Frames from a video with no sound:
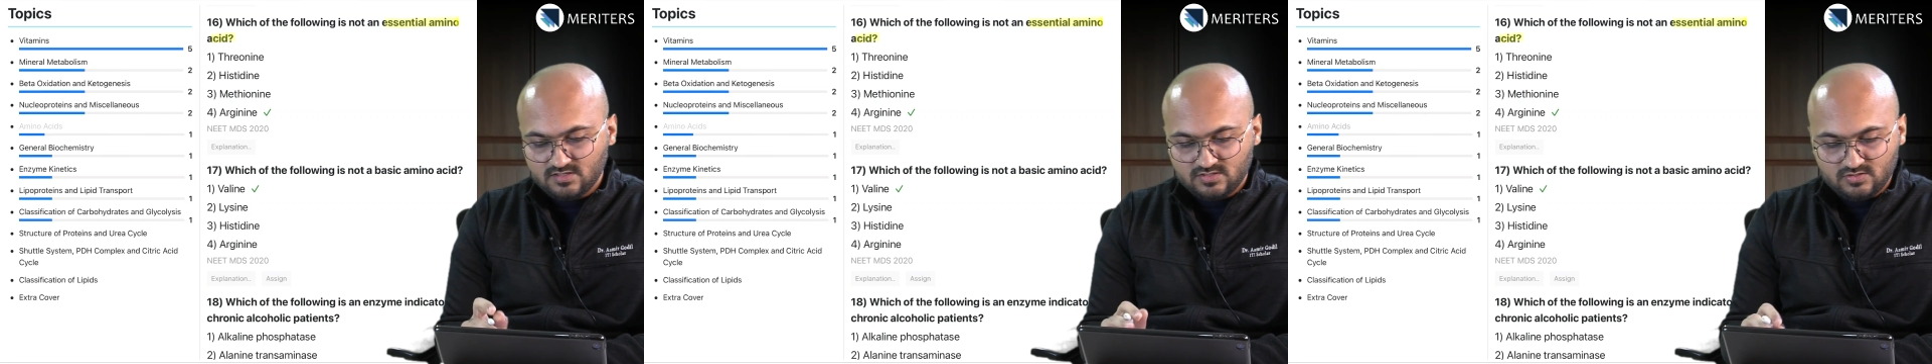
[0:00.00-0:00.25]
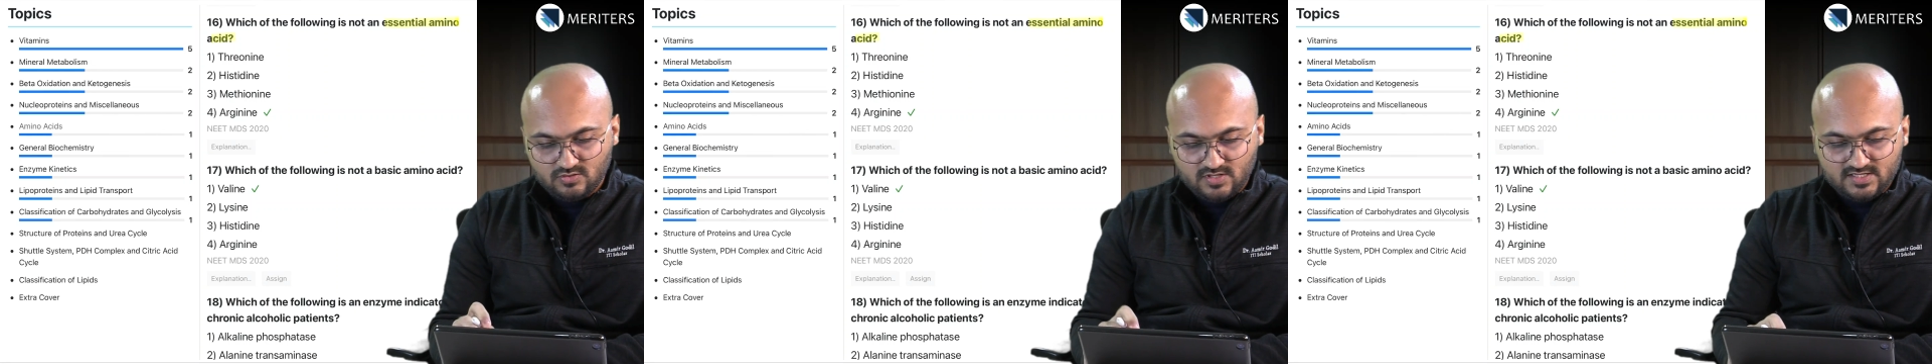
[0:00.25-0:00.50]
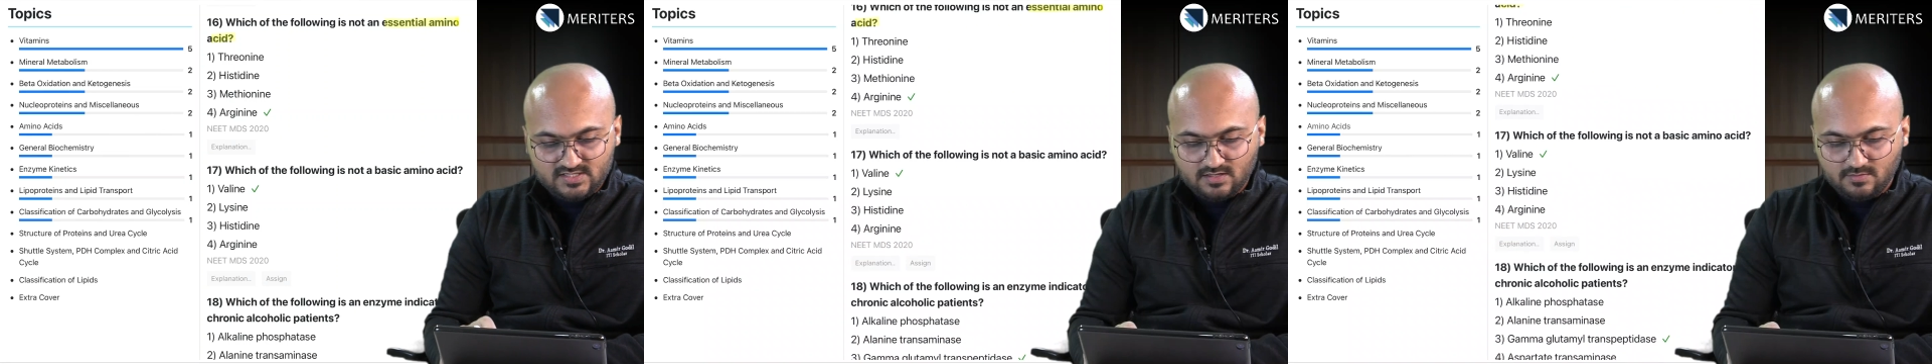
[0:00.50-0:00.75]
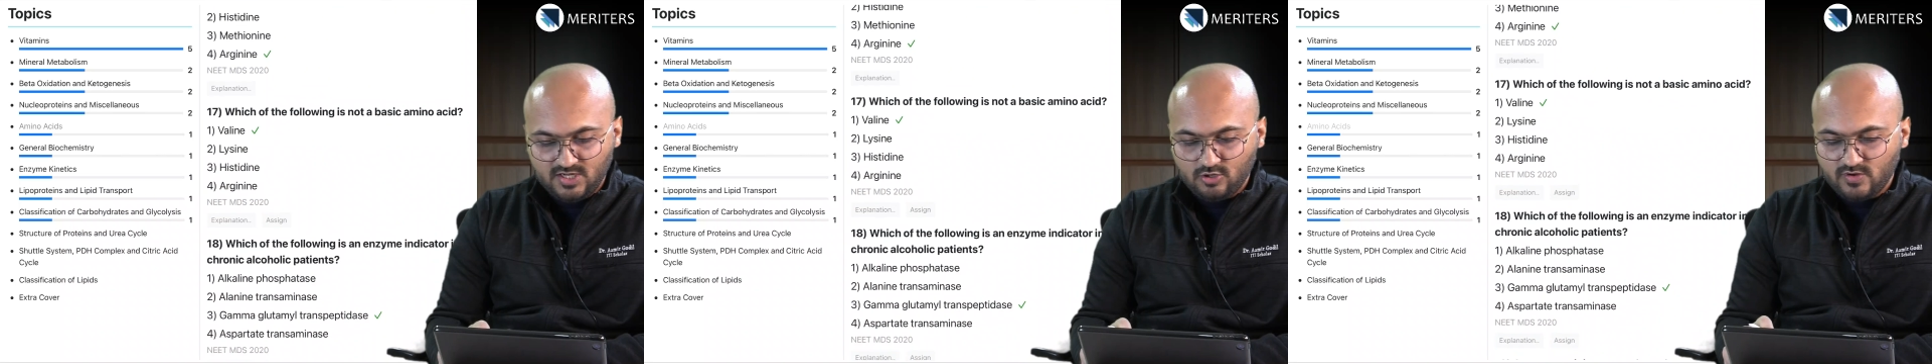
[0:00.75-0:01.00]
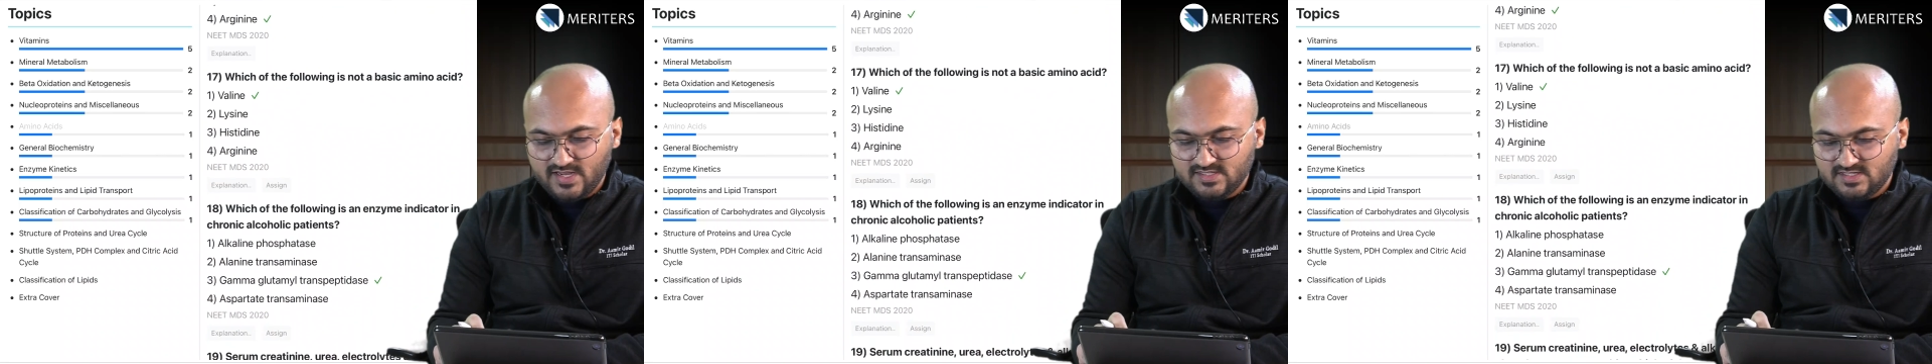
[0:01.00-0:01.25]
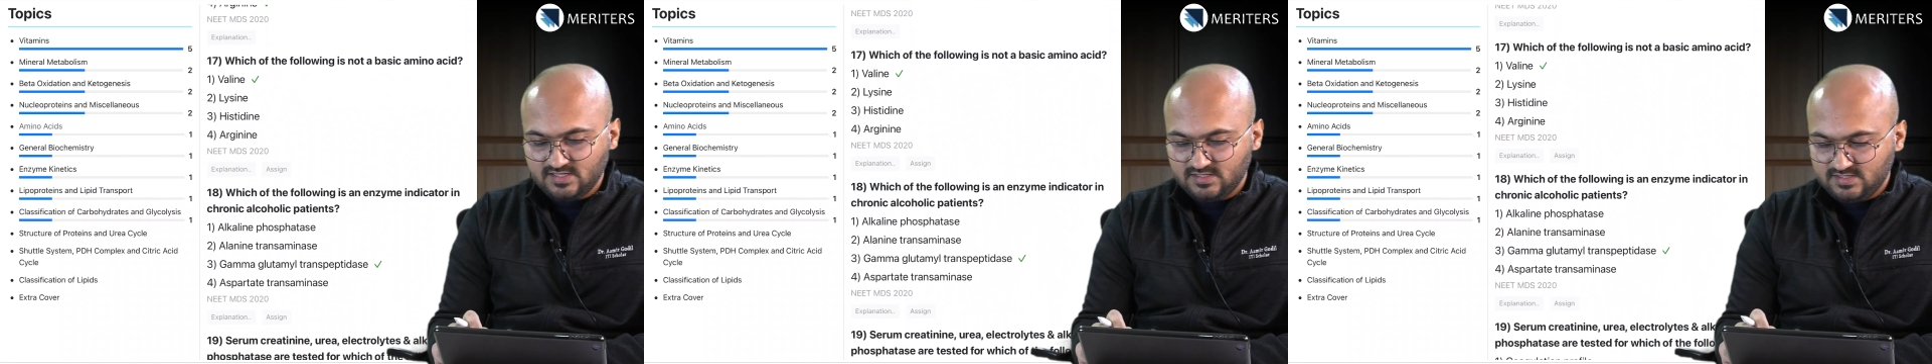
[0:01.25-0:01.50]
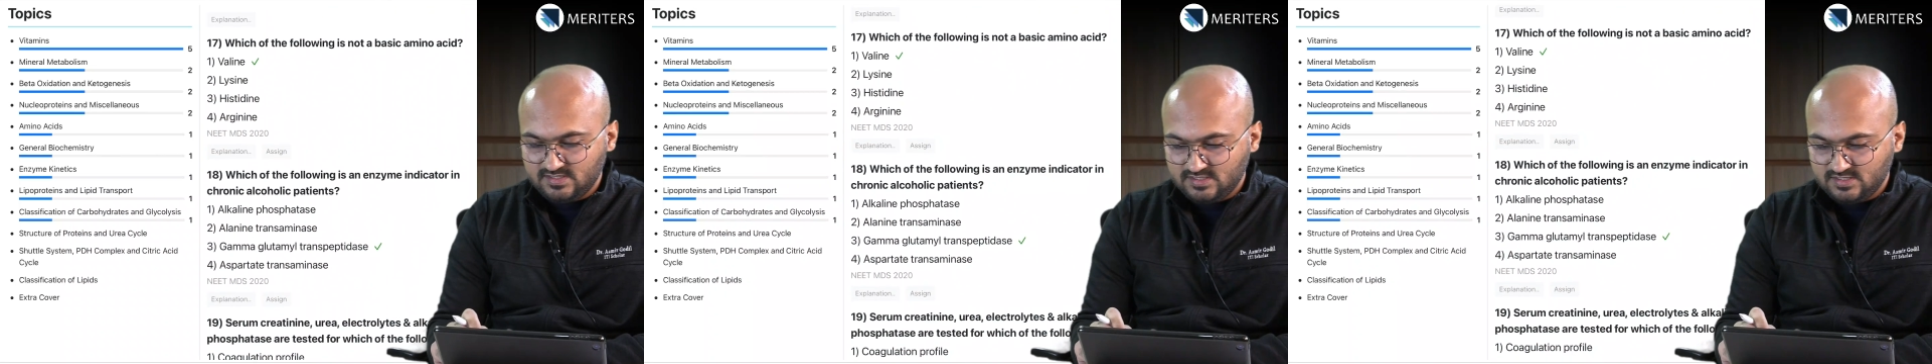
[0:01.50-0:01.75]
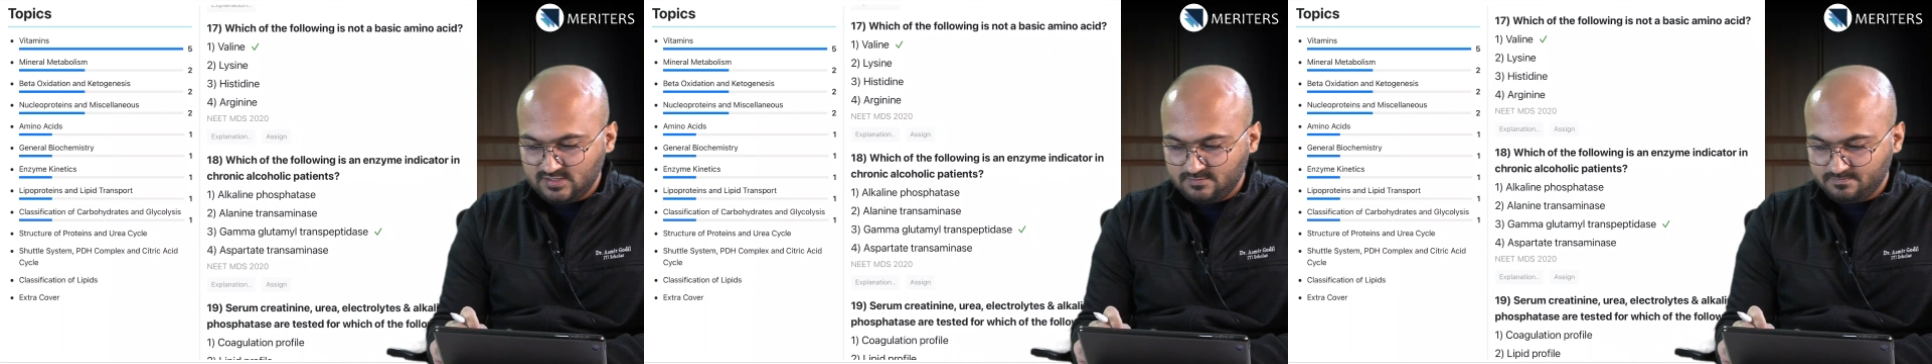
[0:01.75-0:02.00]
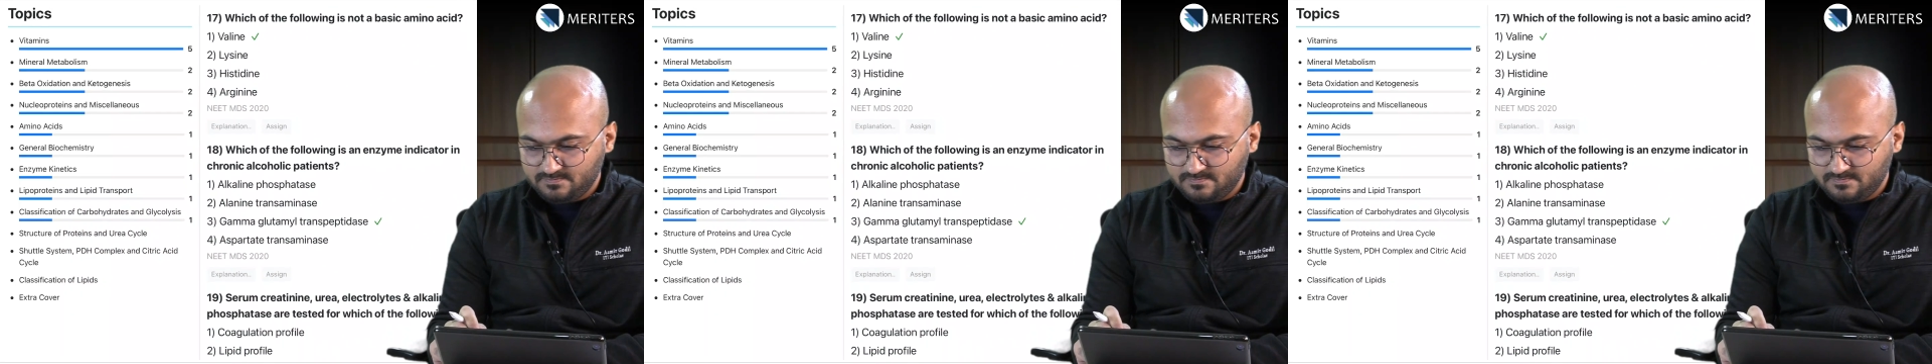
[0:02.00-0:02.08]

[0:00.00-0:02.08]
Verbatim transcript: So that's amino acids.